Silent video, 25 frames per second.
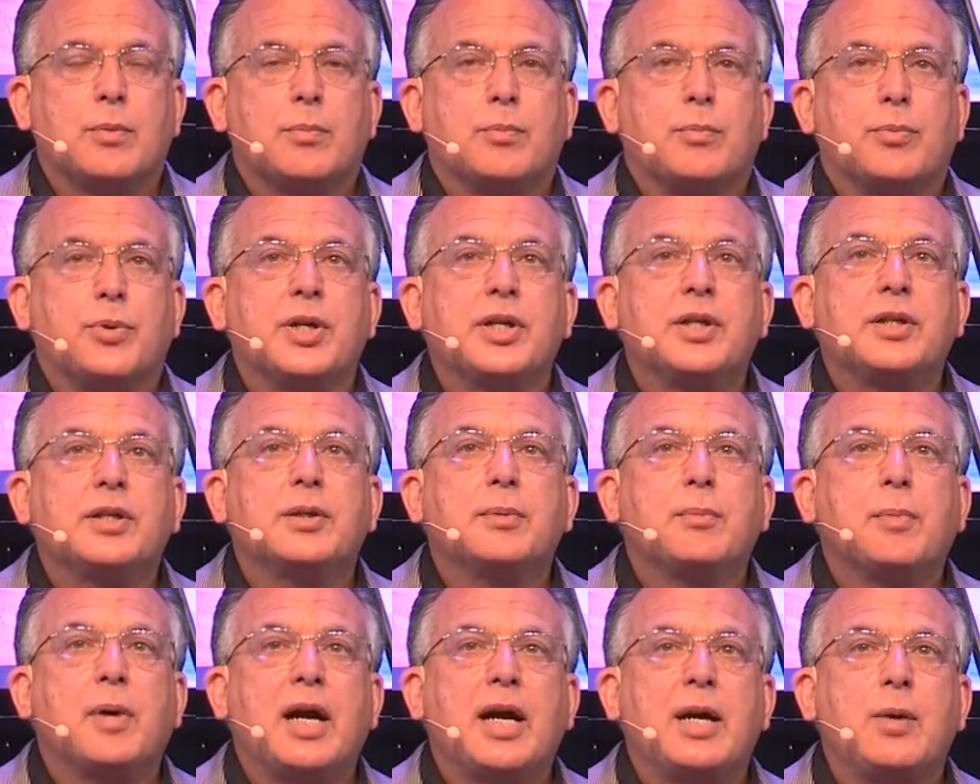Bring
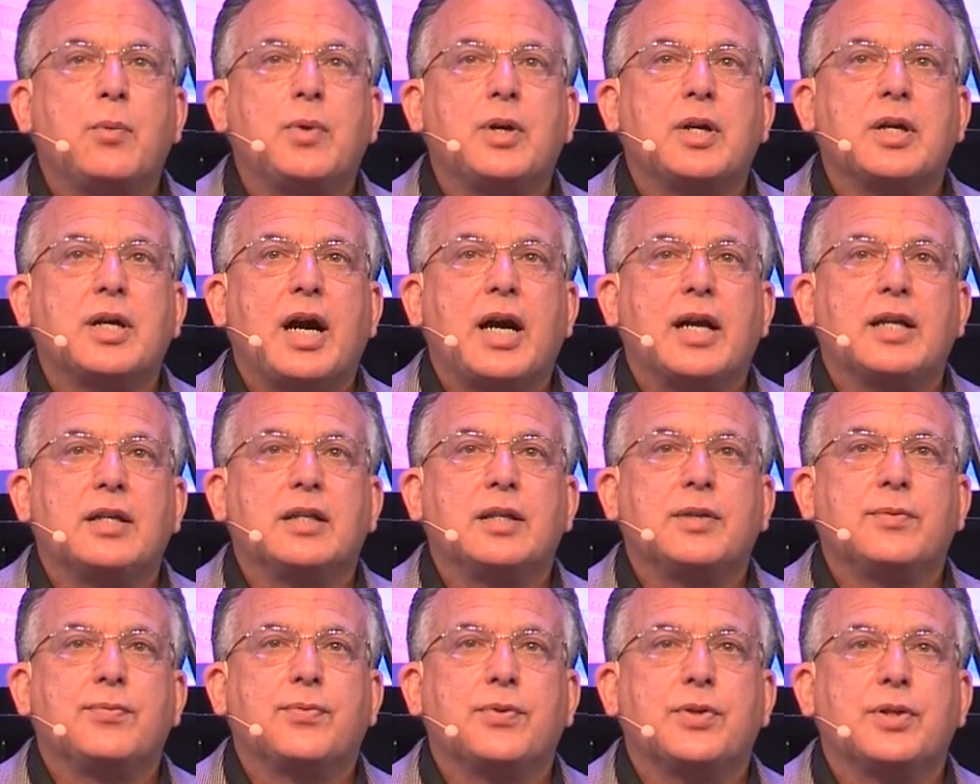to mind what God
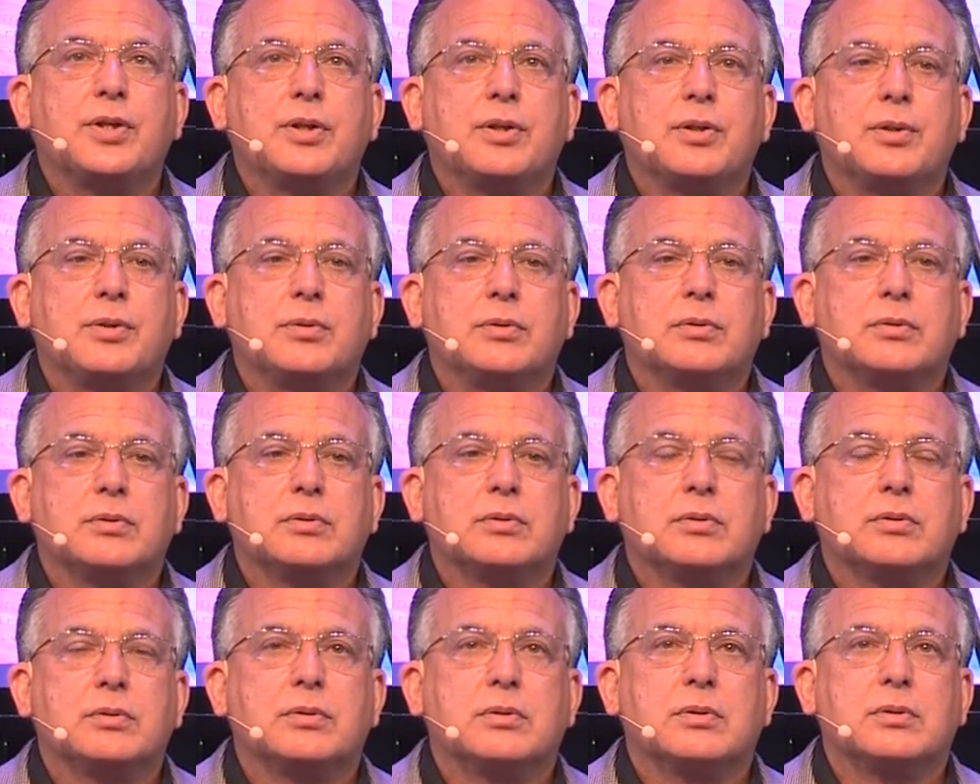did for you.
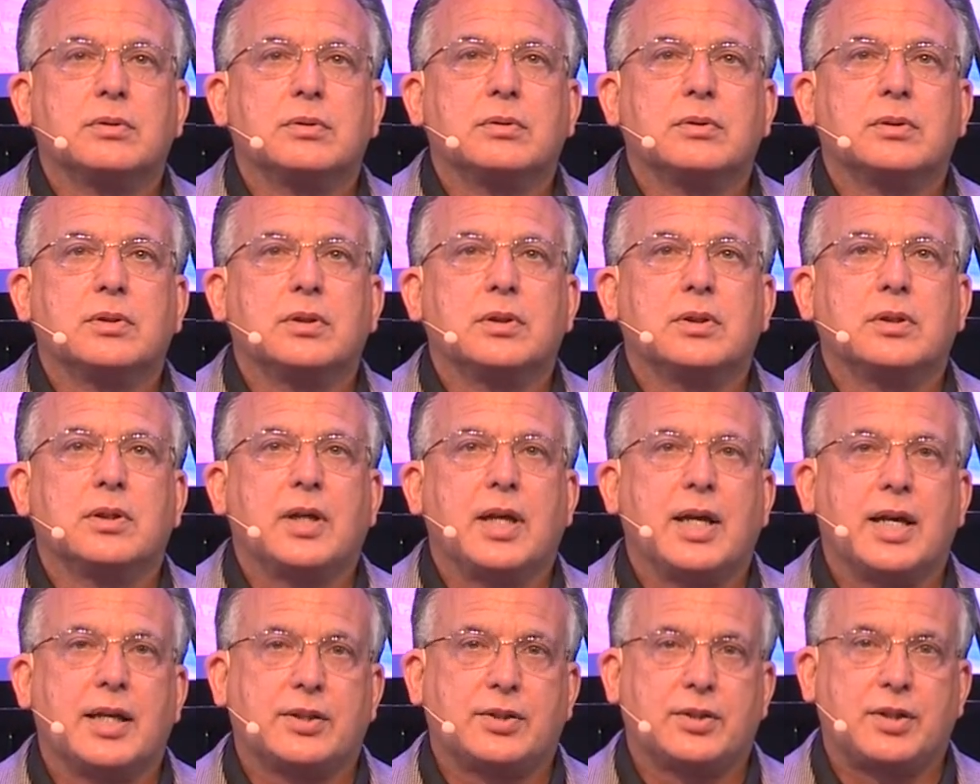
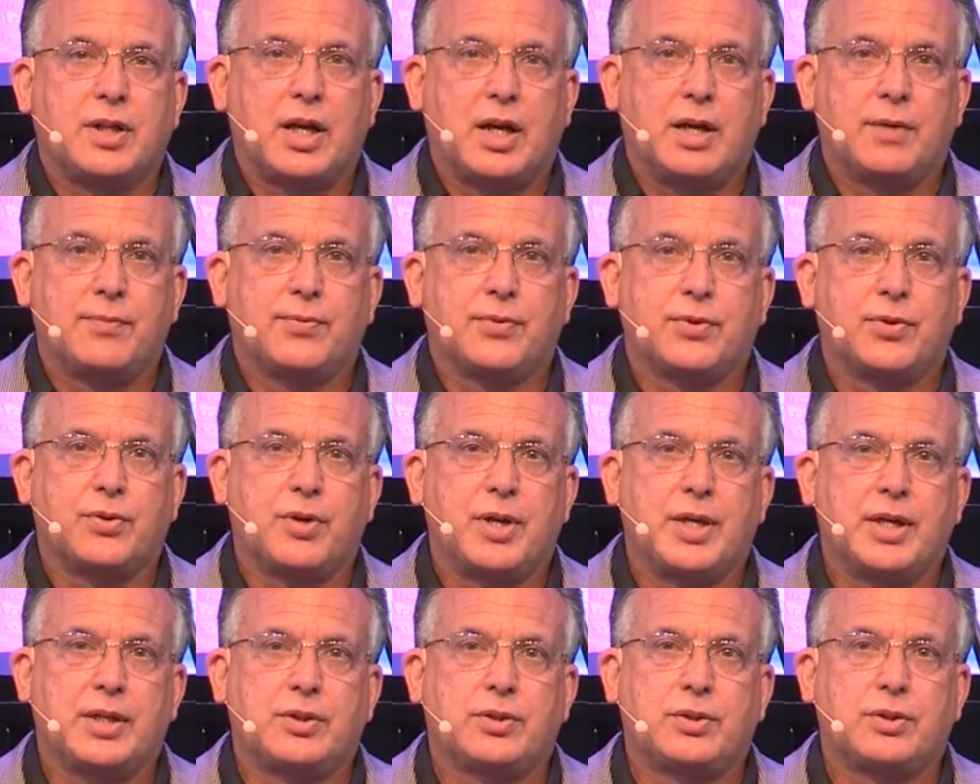Ask God for
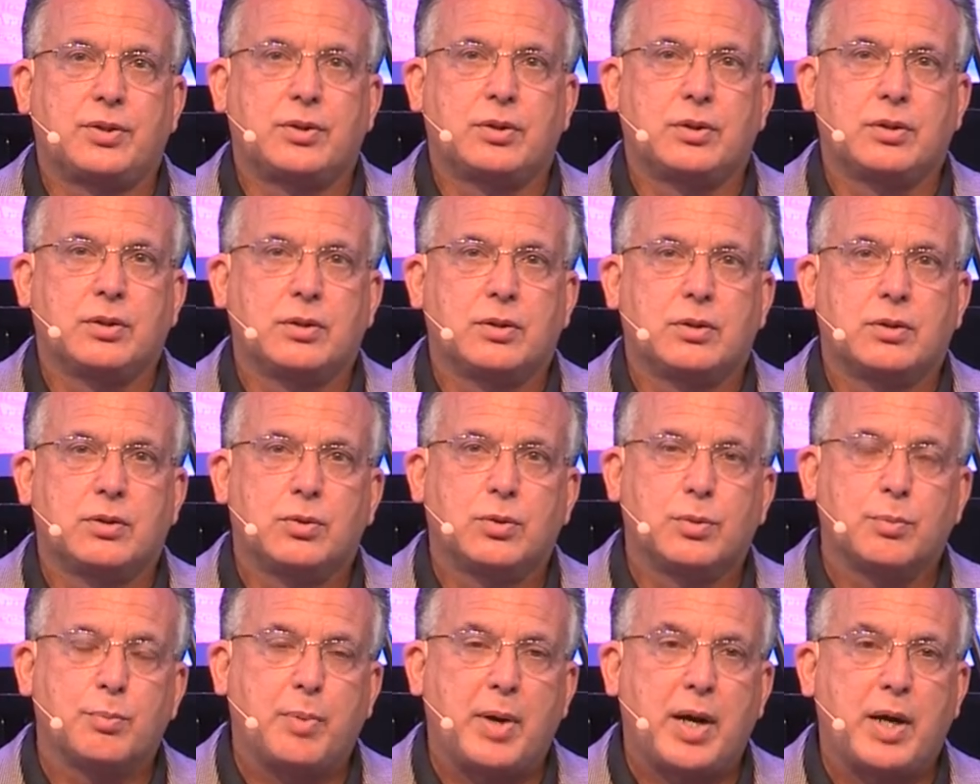grace
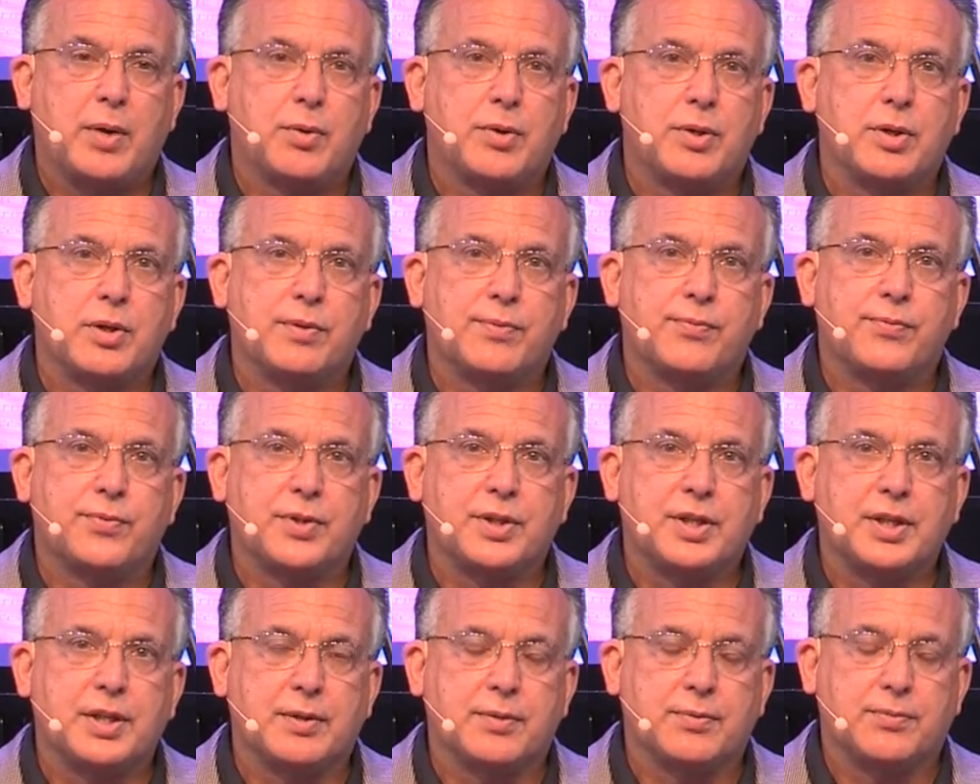to empower you to
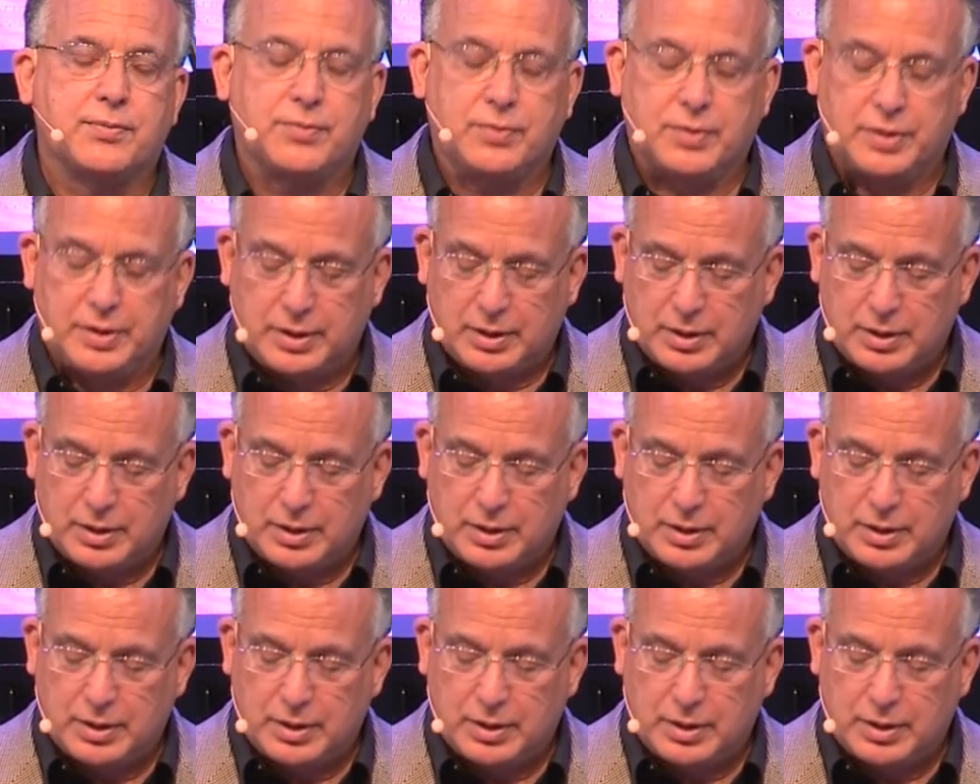forgive.